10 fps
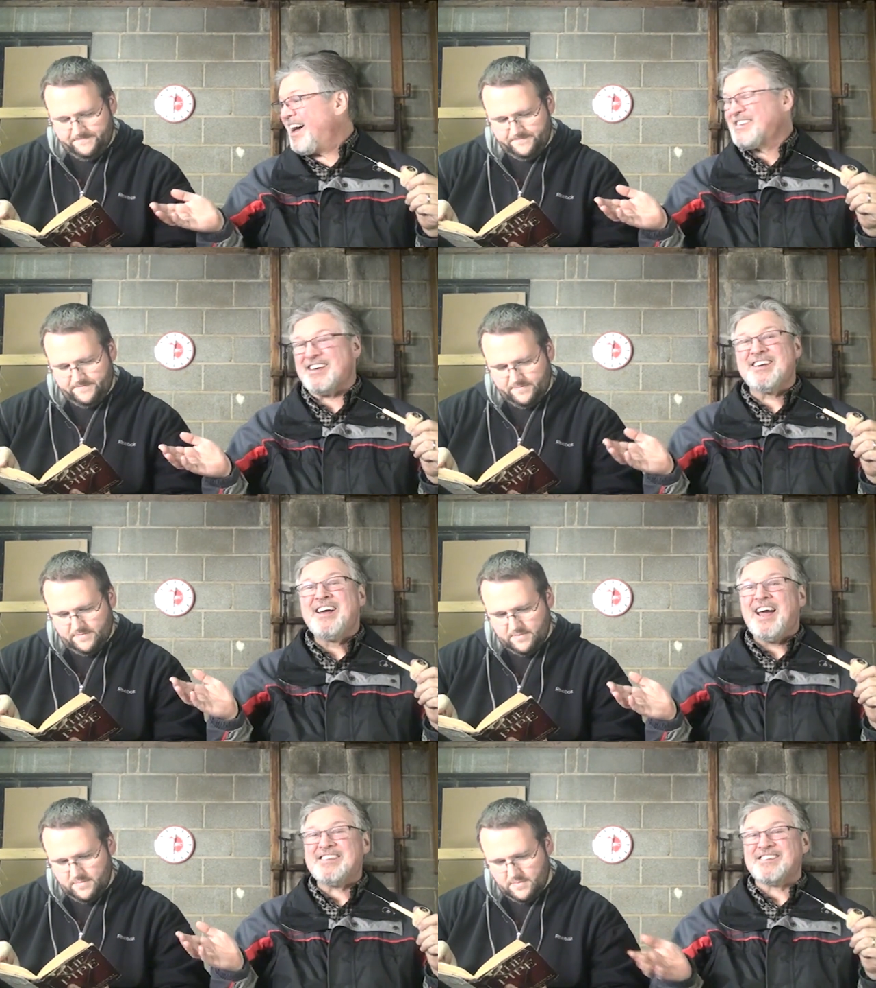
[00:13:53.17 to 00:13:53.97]
Speaker 1: that's a
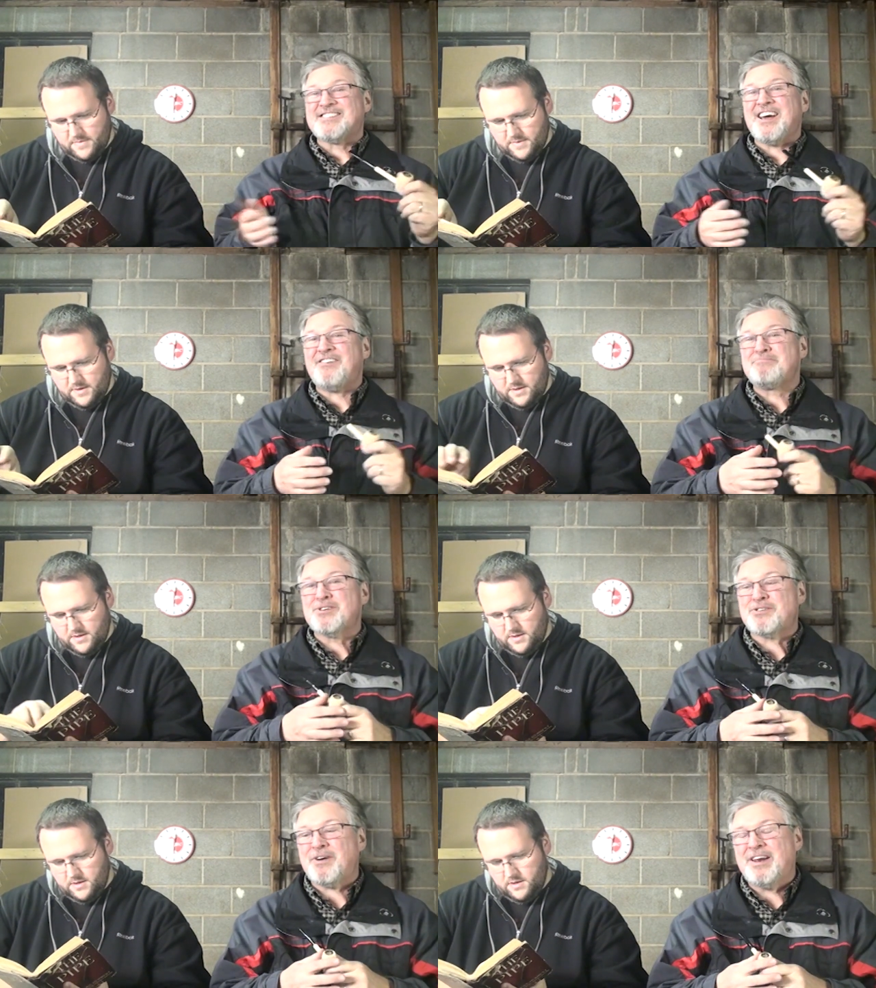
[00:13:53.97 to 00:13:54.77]
that's a tough
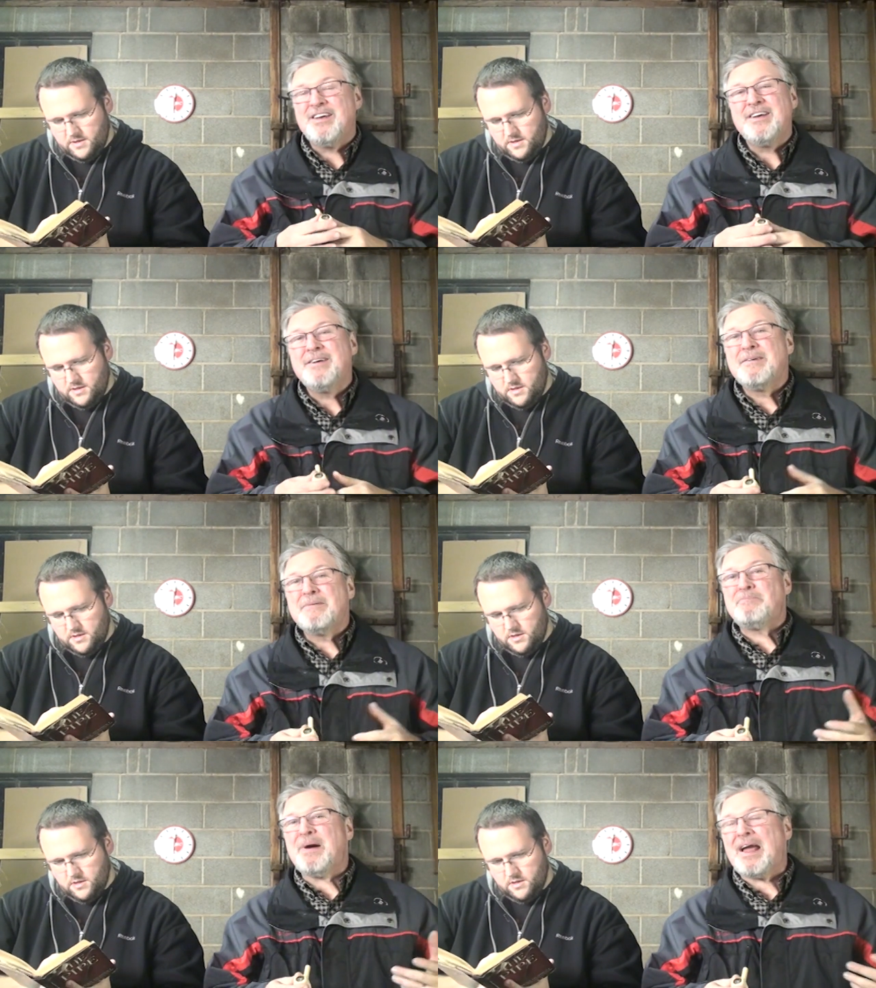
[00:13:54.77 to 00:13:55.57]
book to read,
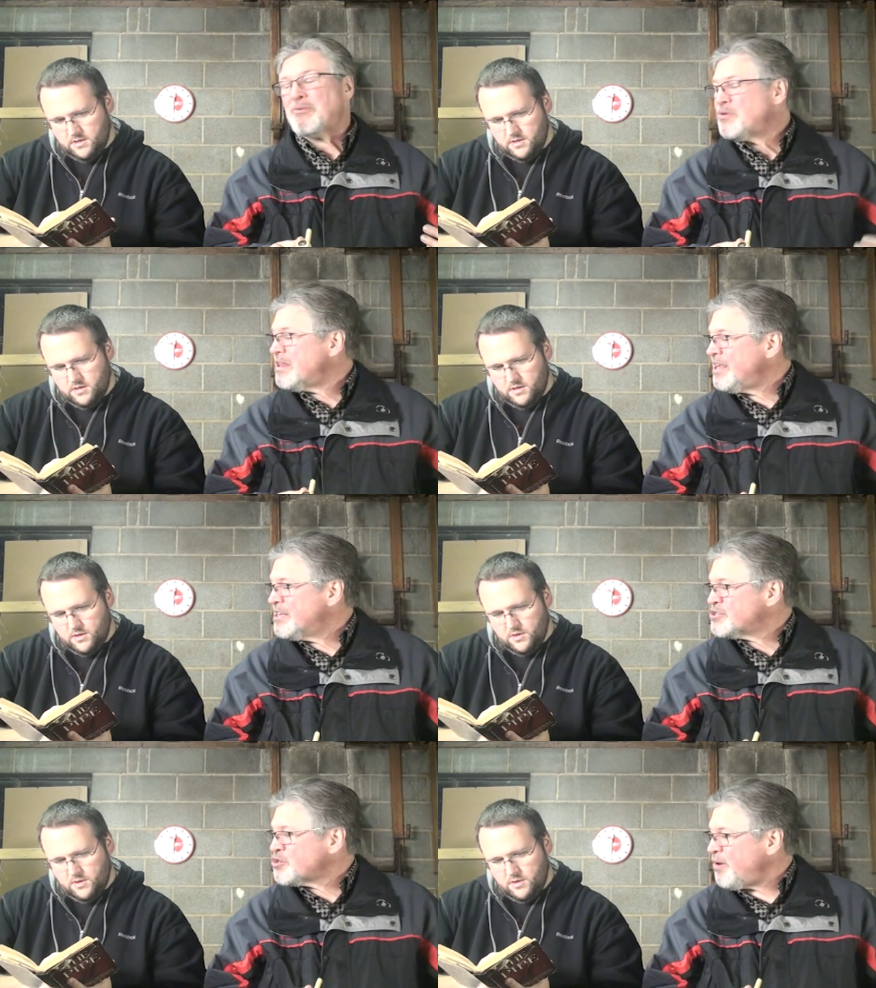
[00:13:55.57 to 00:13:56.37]
but I really
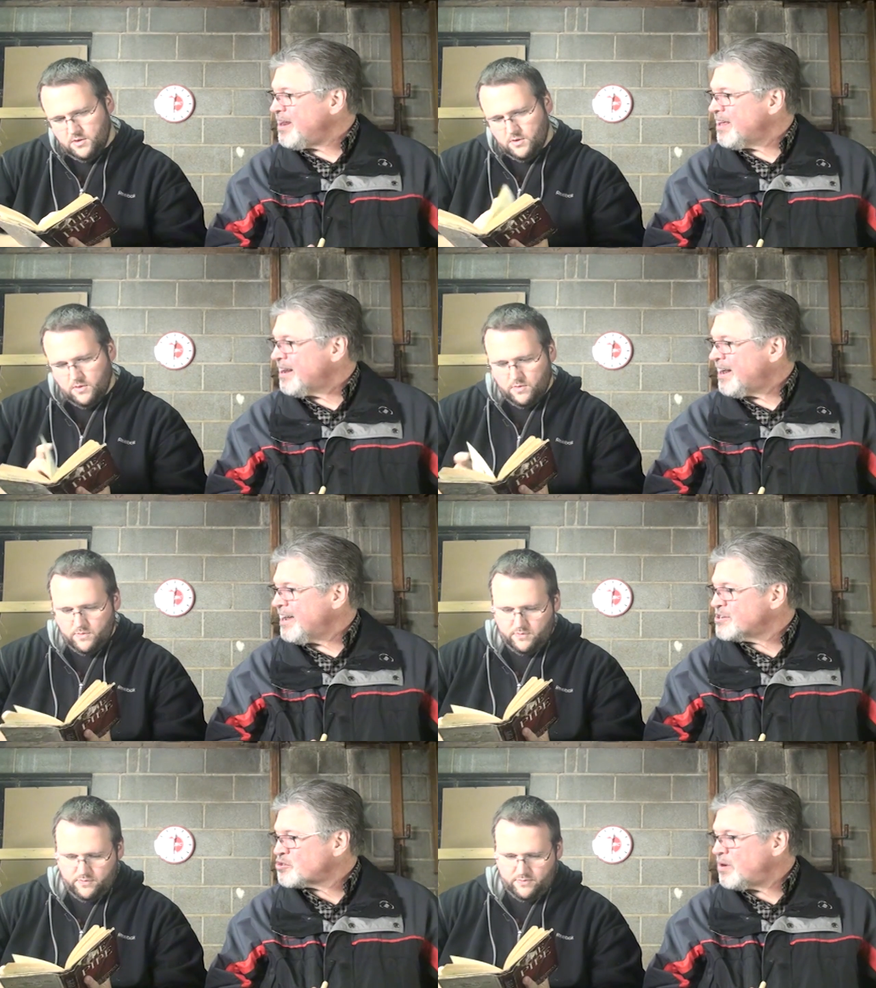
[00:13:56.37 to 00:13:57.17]
enjoyed it. I
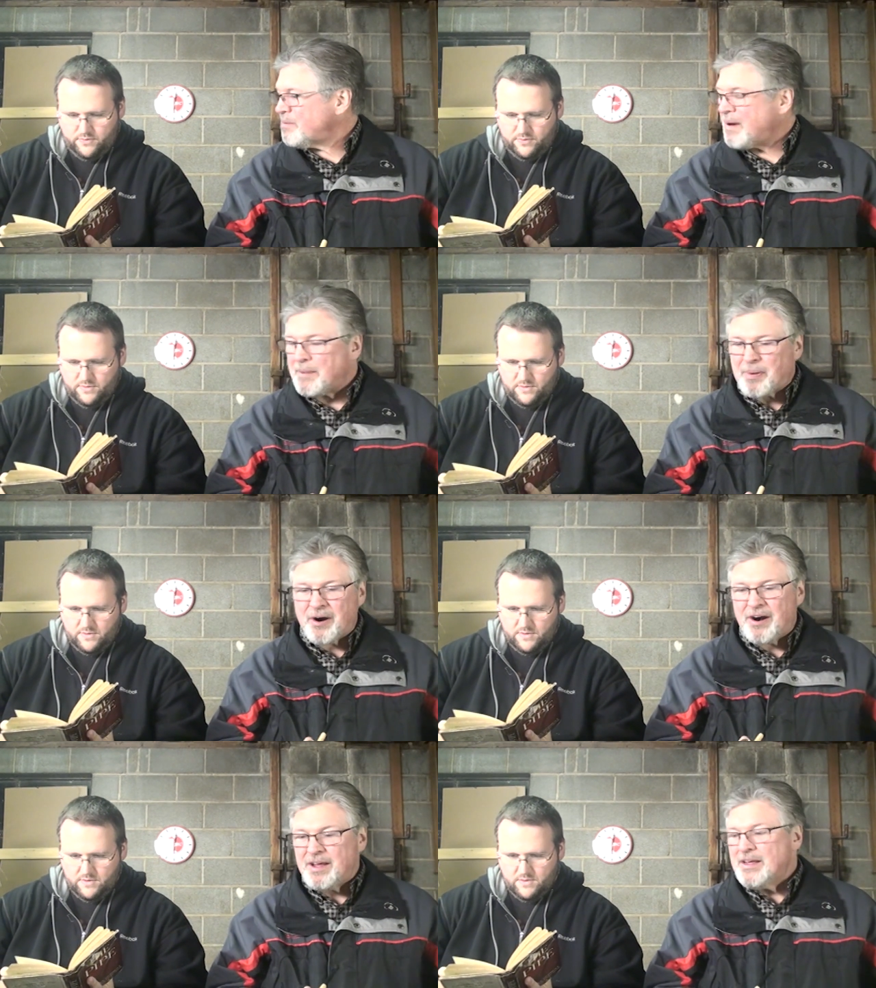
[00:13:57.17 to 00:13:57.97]
enjoyed my
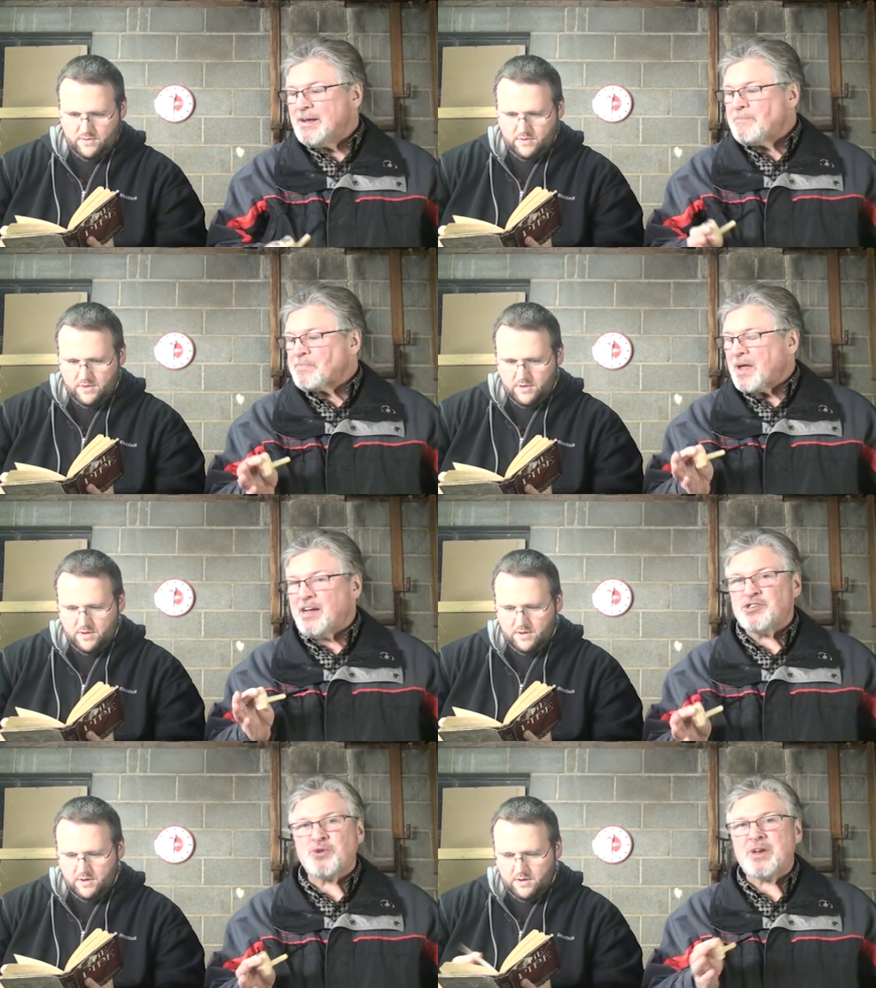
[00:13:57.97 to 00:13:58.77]
part. I
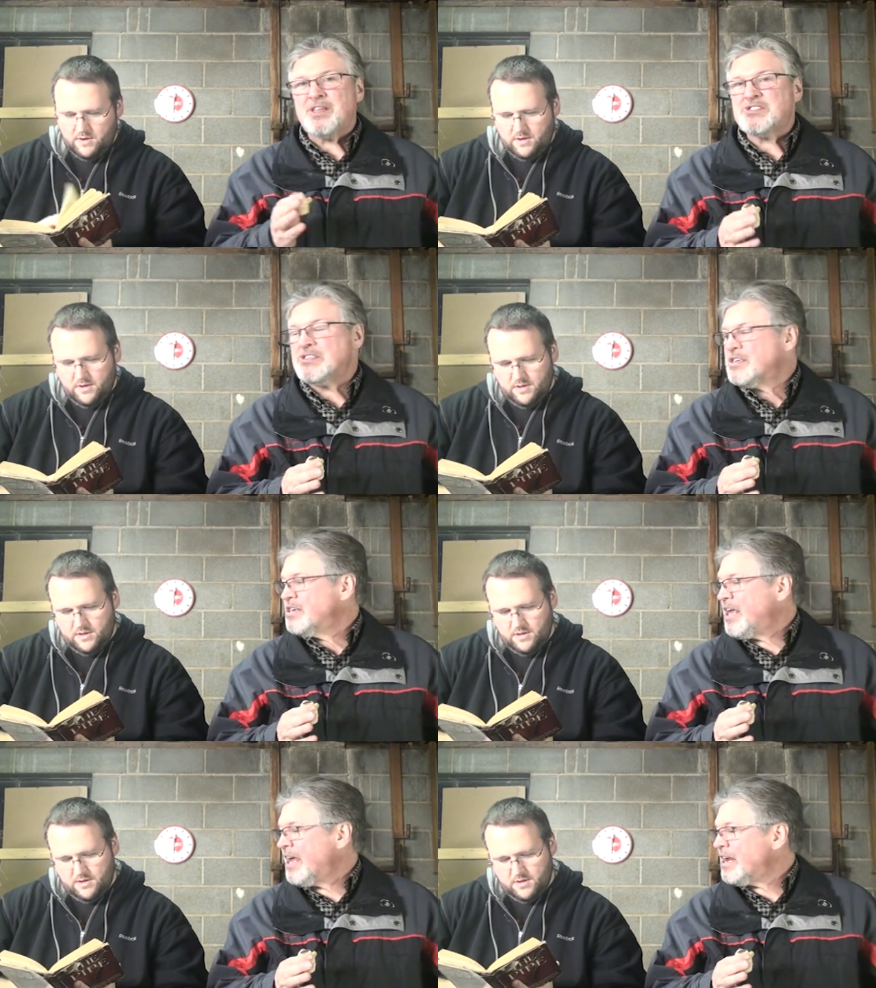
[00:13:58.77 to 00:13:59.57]
enjoyed listening to
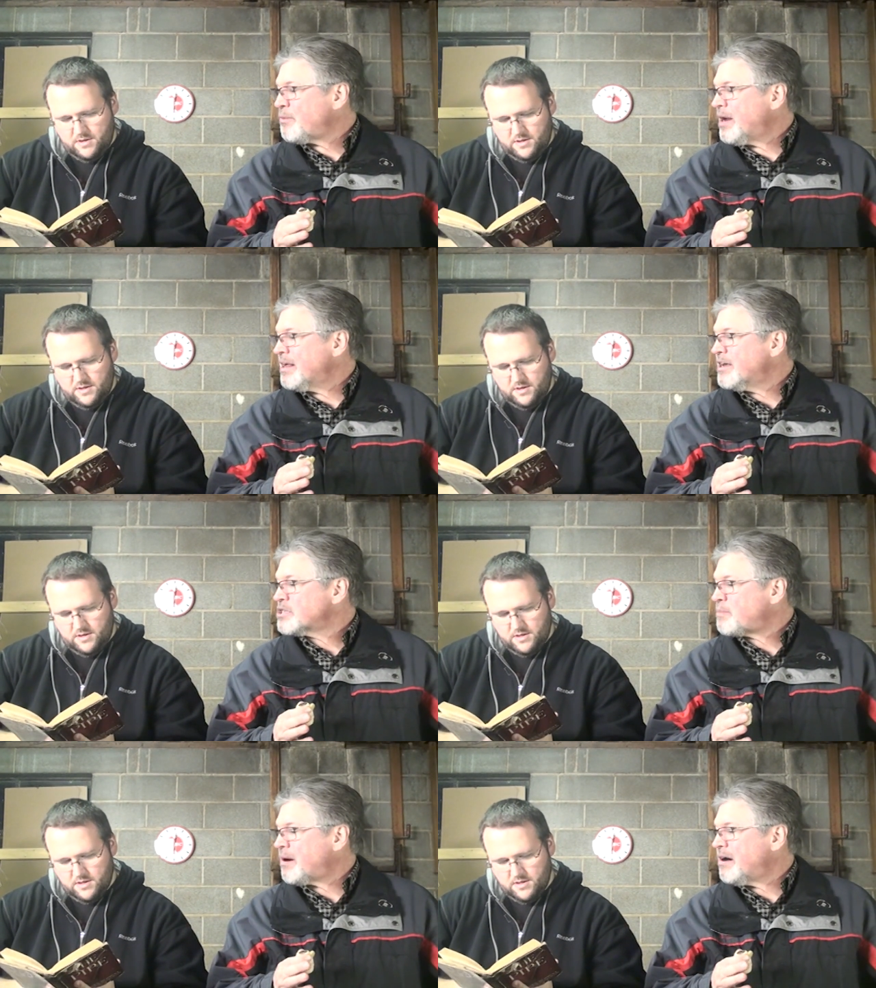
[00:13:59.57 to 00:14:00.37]
Danny reading
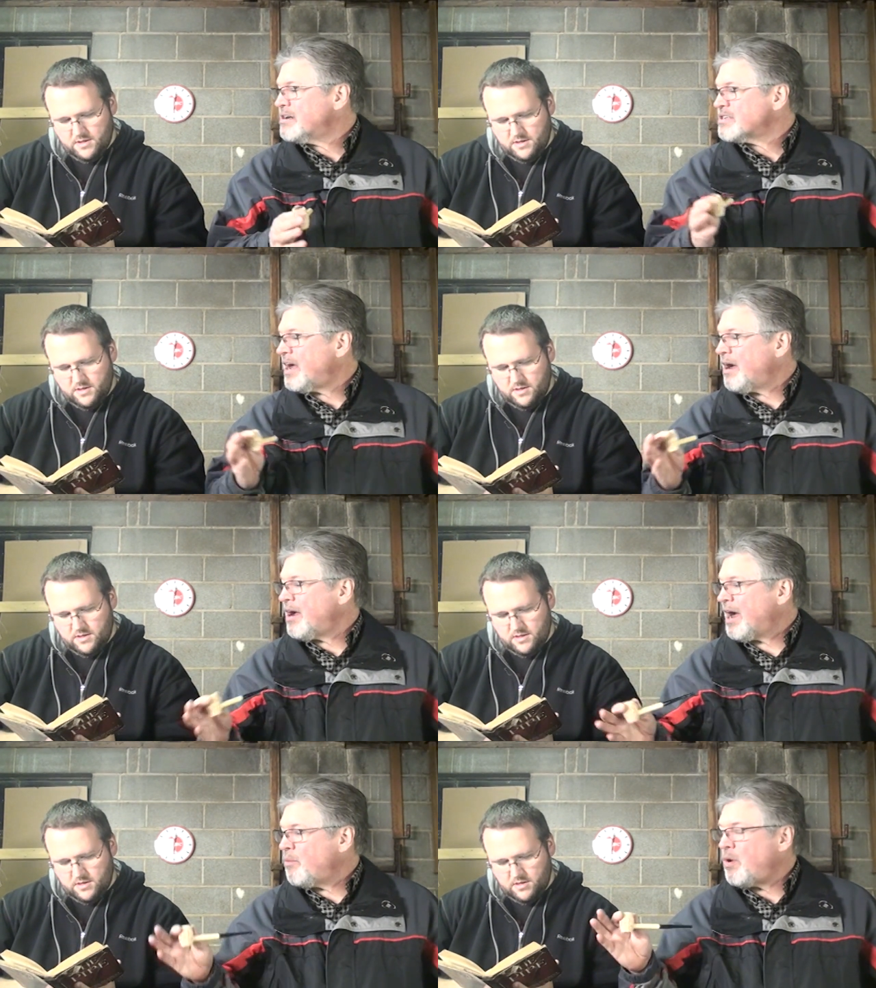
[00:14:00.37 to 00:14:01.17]
his parts. I,
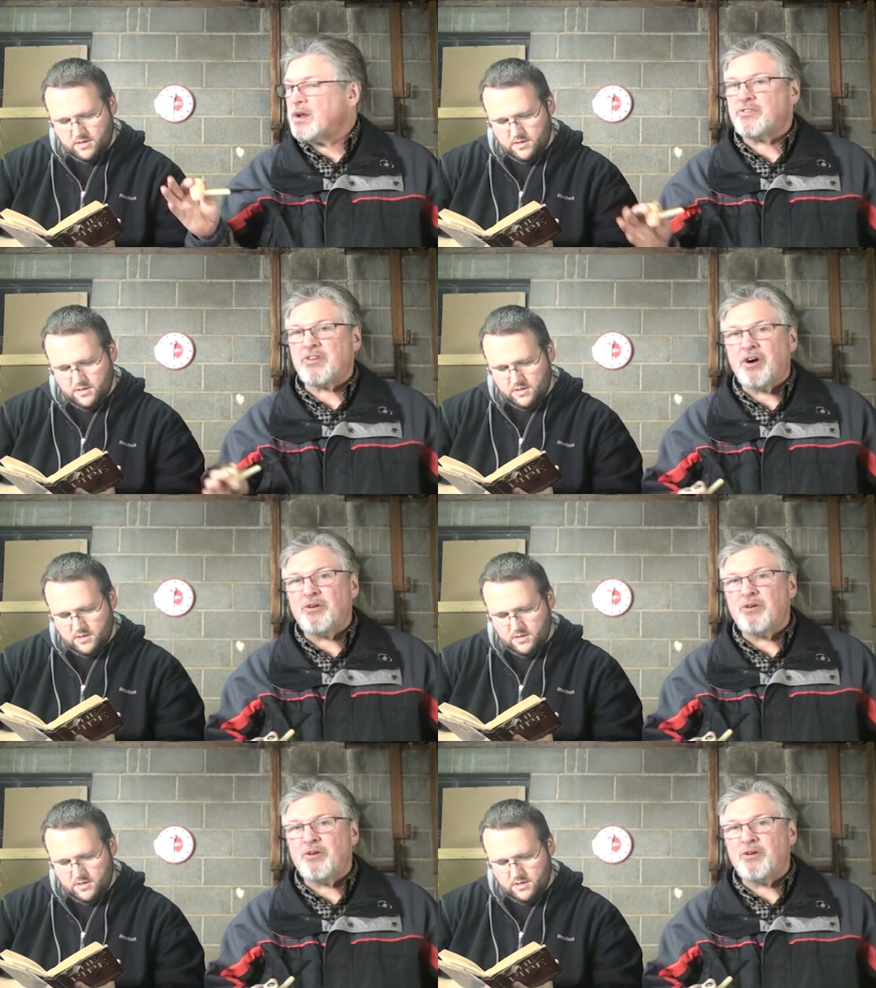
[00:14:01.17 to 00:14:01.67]
I want to